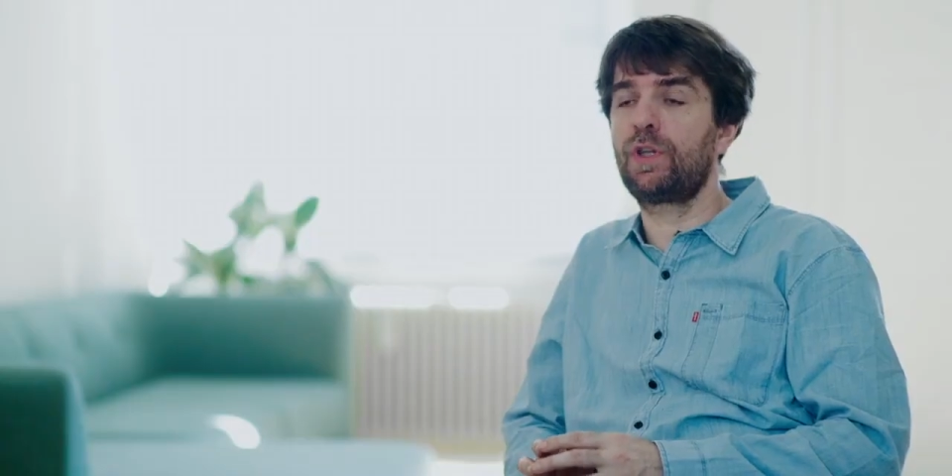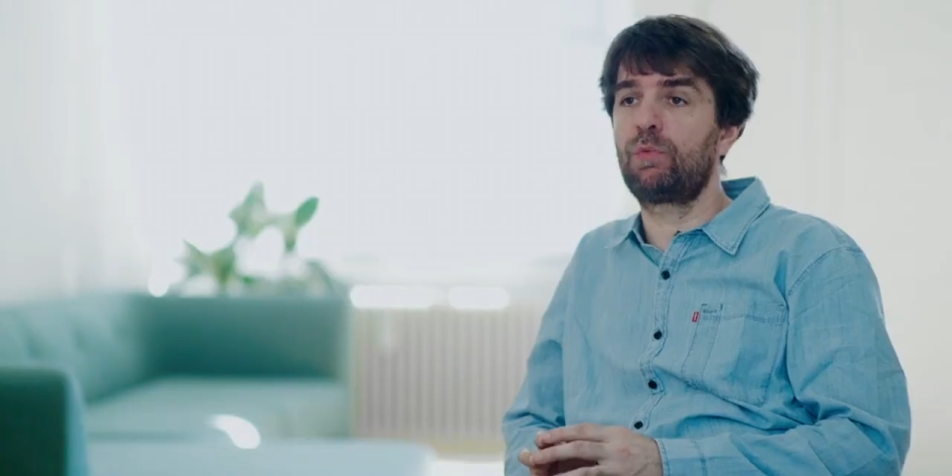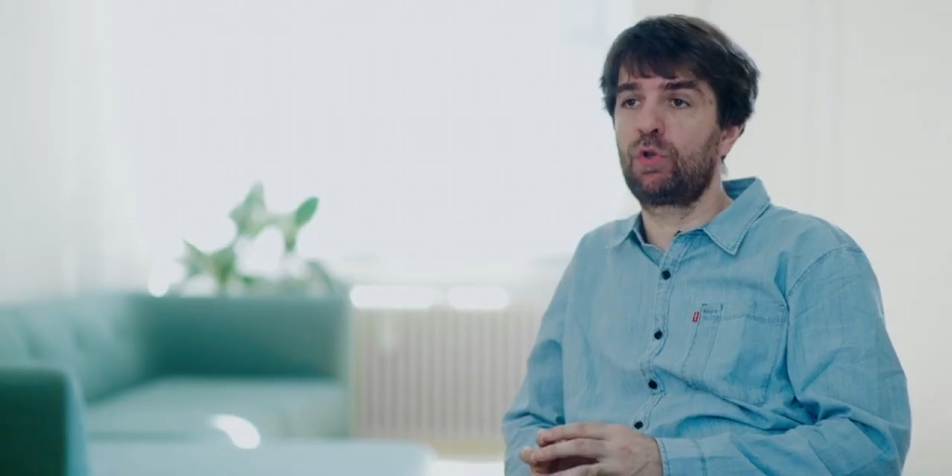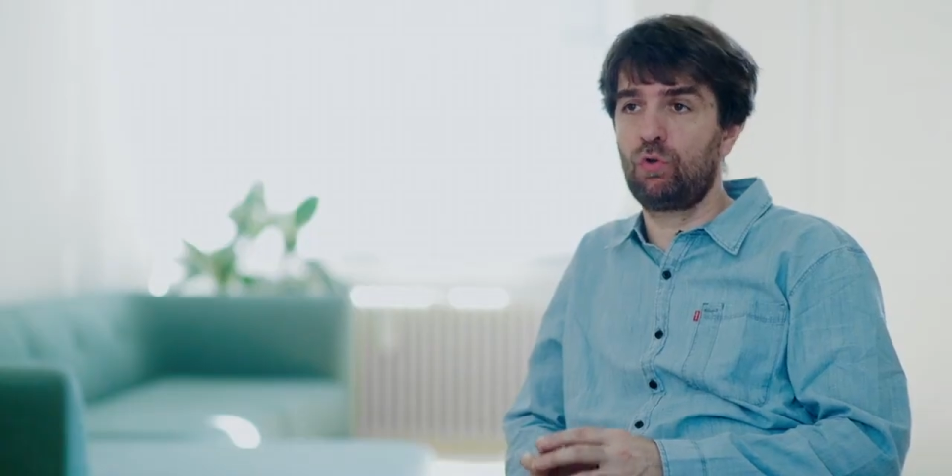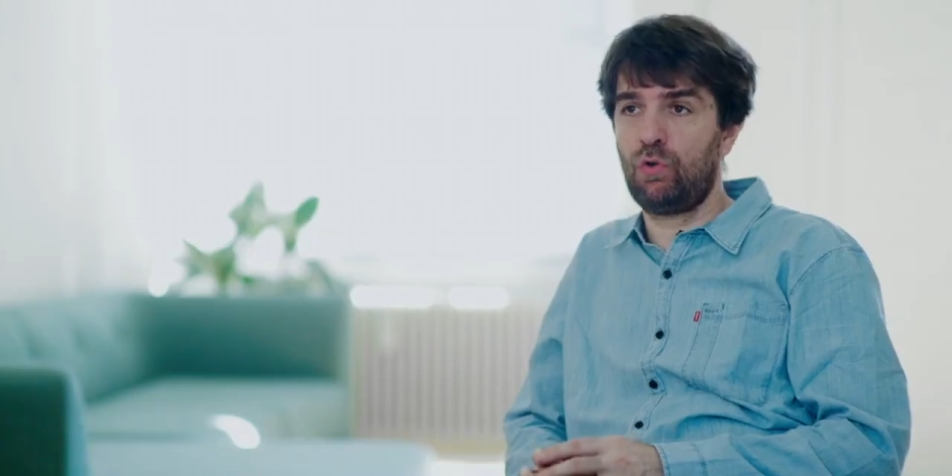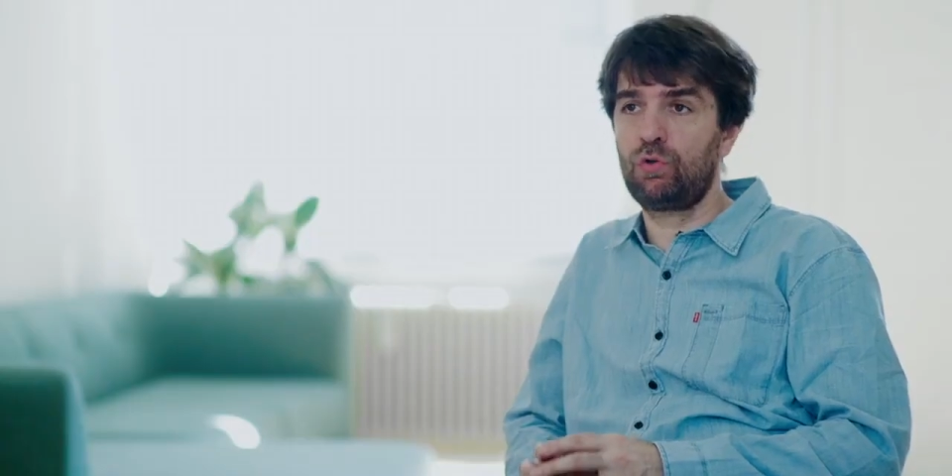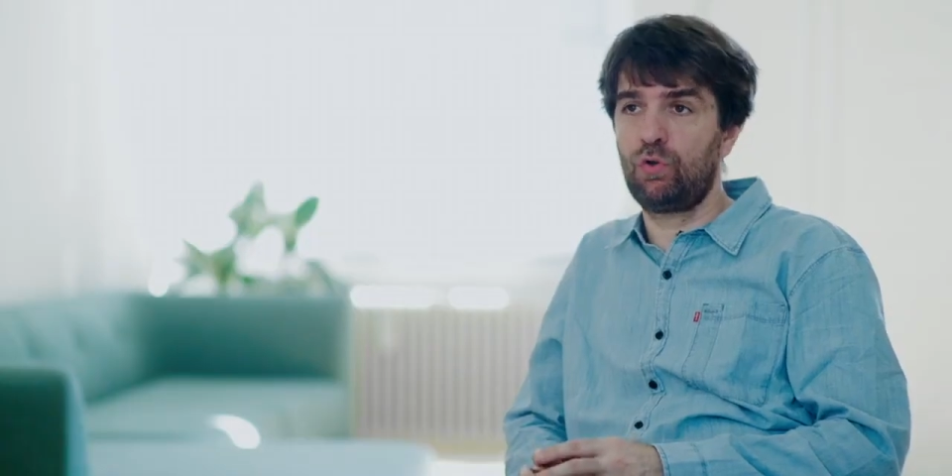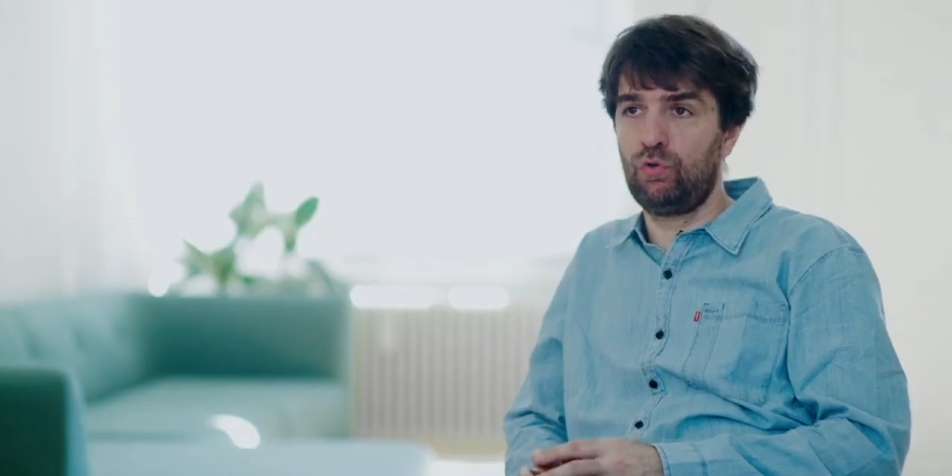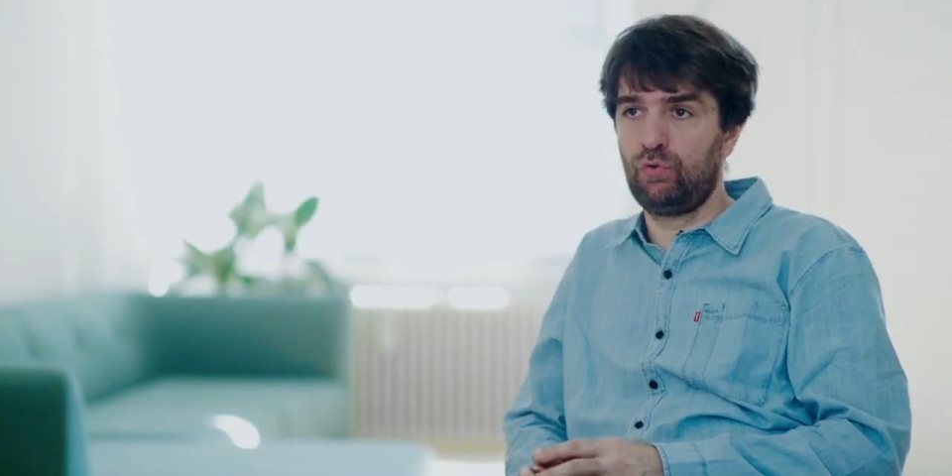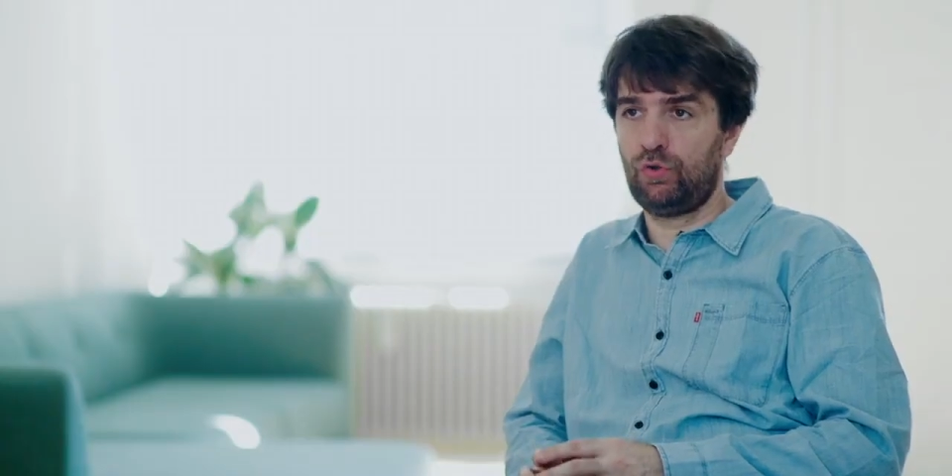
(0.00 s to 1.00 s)
were told to
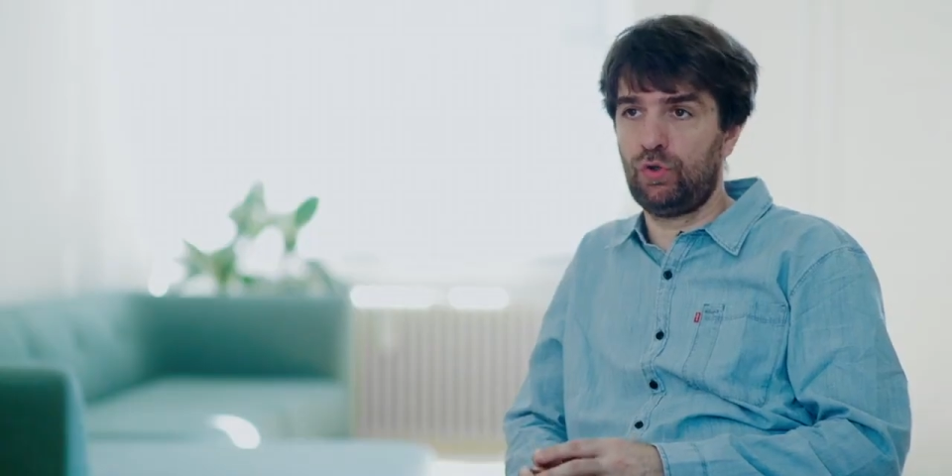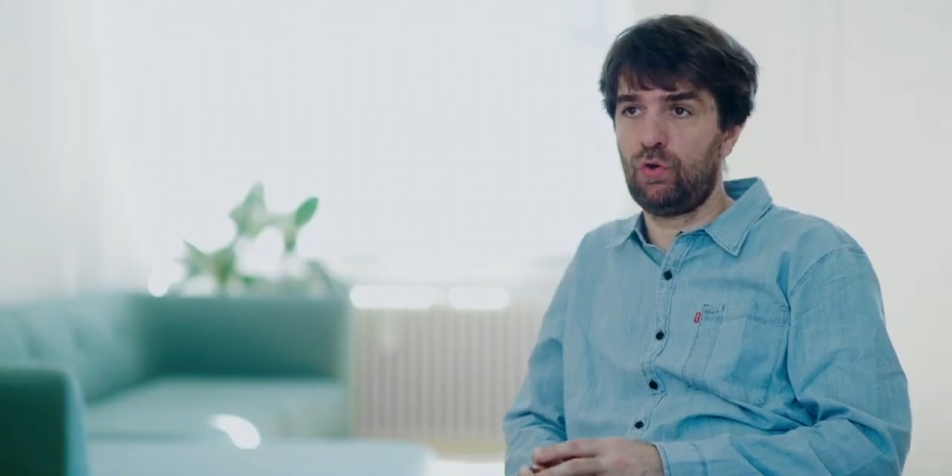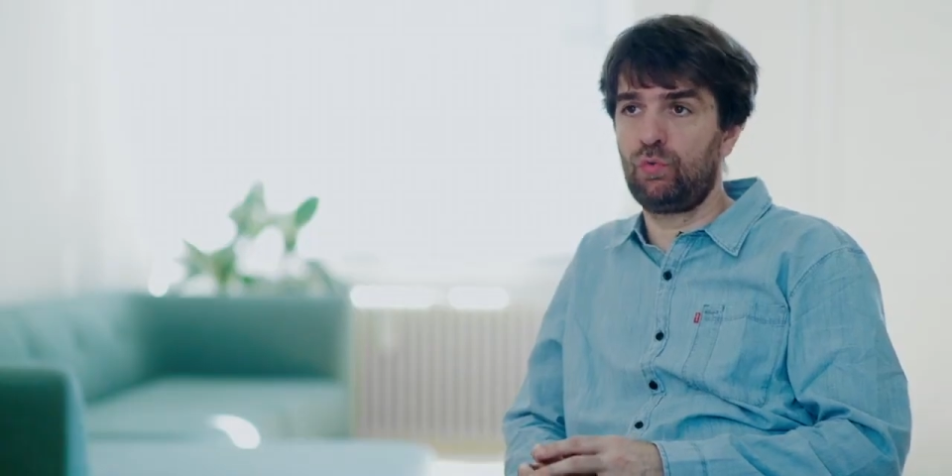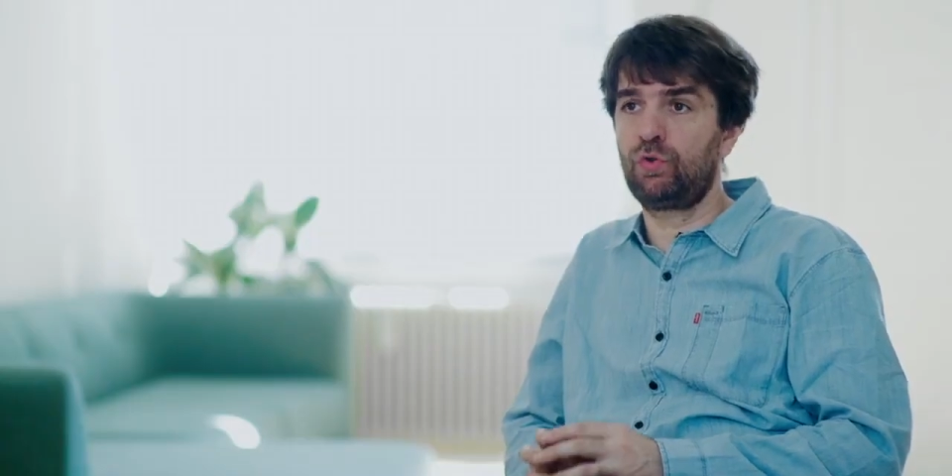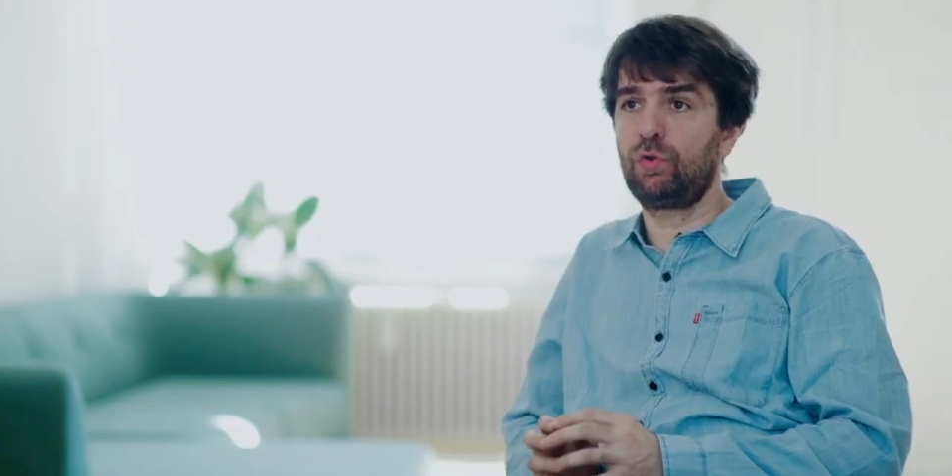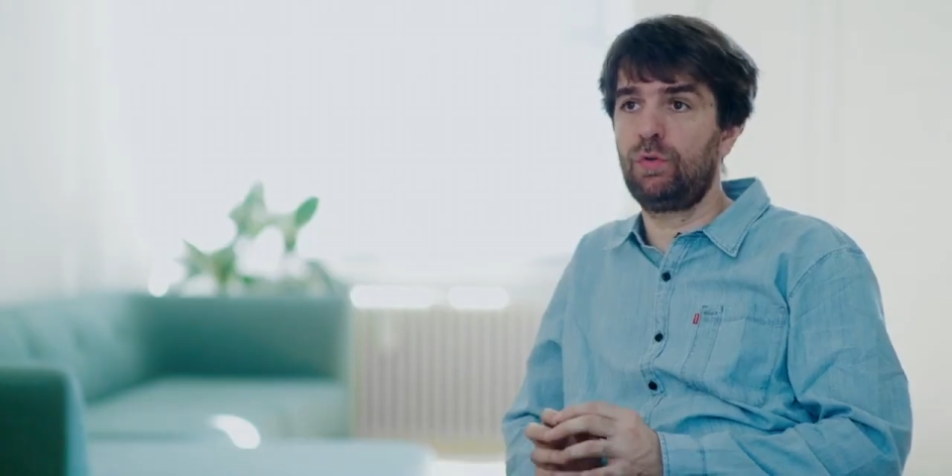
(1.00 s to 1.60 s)
do so